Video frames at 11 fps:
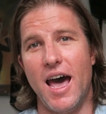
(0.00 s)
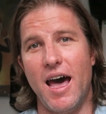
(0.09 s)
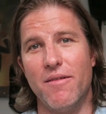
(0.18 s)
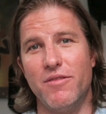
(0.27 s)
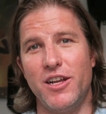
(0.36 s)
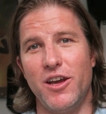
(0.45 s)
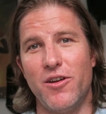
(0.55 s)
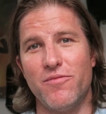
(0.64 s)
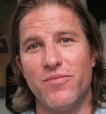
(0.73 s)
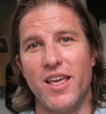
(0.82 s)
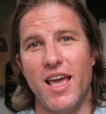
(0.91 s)

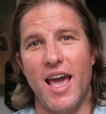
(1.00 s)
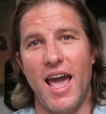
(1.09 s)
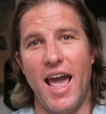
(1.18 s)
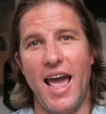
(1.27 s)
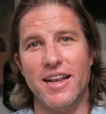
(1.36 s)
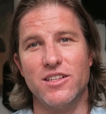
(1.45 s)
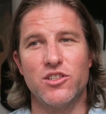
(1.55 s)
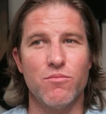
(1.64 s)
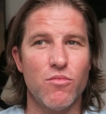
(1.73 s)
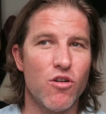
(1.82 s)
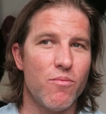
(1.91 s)
video, and
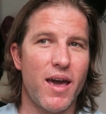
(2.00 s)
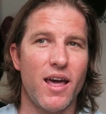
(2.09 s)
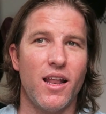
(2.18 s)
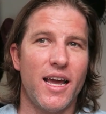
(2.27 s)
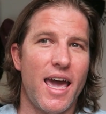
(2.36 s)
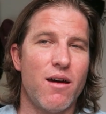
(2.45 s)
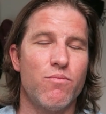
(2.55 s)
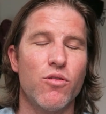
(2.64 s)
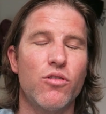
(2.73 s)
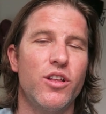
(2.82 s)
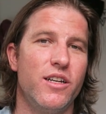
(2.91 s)
some more about like how
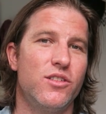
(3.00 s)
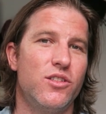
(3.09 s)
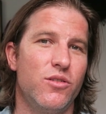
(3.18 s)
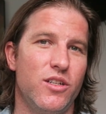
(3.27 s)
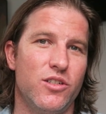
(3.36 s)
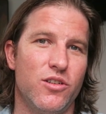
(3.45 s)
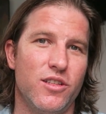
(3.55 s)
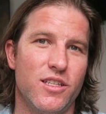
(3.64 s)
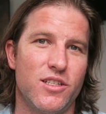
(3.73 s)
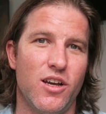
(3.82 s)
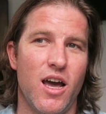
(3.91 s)
Brooklyn is doing
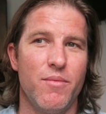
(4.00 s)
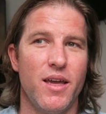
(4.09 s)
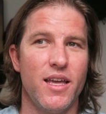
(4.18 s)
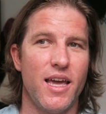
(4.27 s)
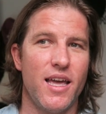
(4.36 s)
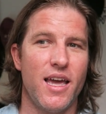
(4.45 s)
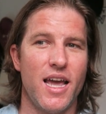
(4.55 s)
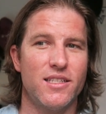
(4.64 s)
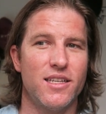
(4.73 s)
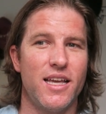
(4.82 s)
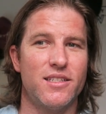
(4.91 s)
during this time.
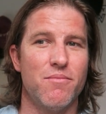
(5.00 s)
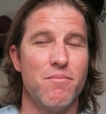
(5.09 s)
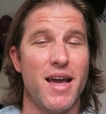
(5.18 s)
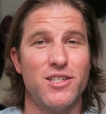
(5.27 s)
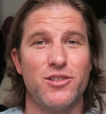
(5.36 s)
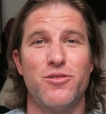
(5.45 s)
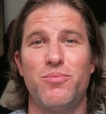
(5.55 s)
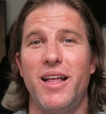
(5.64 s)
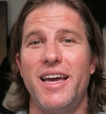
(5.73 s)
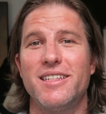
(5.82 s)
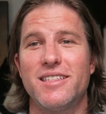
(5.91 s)
It's a magical
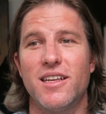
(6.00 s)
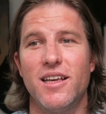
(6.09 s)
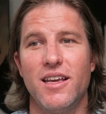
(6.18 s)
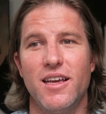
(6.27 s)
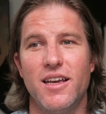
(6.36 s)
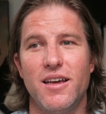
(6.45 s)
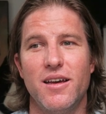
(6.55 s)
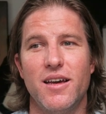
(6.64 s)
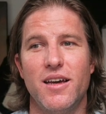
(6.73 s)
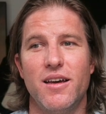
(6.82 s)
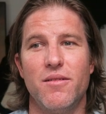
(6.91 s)
place,
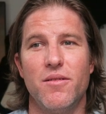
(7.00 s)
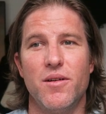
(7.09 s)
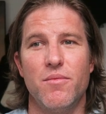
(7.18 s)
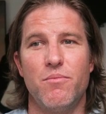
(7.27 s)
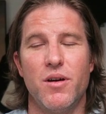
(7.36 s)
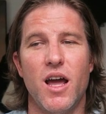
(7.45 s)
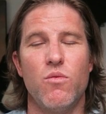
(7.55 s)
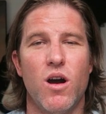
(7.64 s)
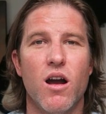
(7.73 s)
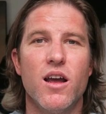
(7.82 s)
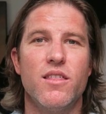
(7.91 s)
but I
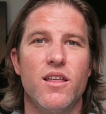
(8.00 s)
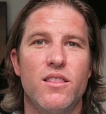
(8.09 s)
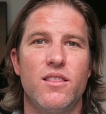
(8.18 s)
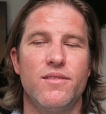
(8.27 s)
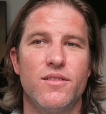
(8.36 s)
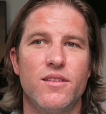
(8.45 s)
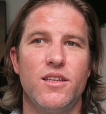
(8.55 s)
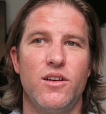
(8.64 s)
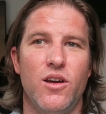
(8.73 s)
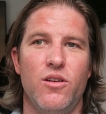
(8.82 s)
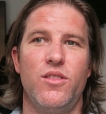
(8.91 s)
worry that,
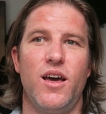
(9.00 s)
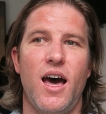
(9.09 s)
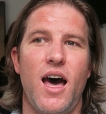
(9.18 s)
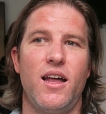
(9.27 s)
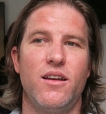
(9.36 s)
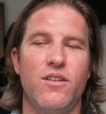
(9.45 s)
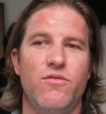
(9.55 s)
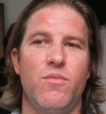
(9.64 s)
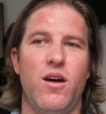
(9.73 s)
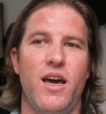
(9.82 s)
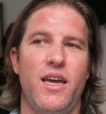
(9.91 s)
you know, the heart
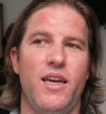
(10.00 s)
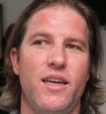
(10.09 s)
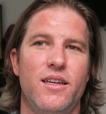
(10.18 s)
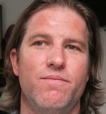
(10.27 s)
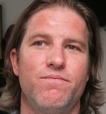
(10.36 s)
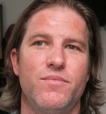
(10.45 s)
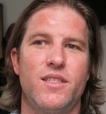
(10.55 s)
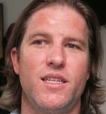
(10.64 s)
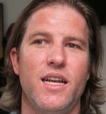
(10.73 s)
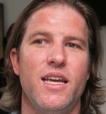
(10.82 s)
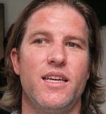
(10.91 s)
of my
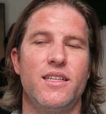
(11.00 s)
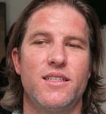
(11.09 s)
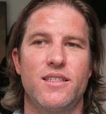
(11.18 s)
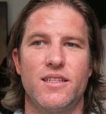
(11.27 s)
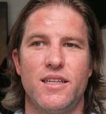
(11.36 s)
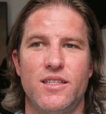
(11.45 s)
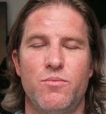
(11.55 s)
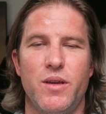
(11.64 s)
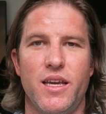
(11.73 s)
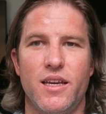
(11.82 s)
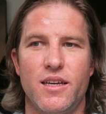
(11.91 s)
city is
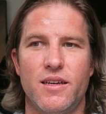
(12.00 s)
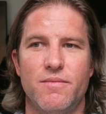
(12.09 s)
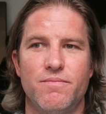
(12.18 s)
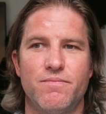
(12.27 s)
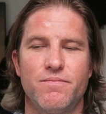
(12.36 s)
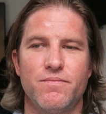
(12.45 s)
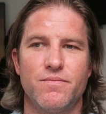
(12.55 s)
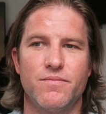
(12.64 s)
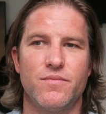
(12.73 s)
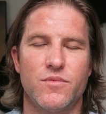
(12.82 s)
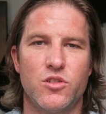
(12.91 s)
being
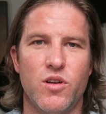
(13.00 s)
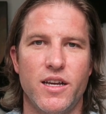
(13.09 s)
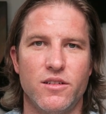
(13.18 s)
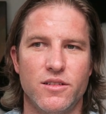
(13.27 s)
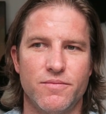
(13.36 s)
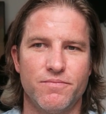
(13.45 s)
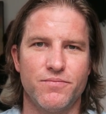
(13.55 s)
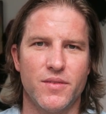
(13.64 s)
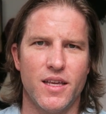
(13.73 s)
strangled.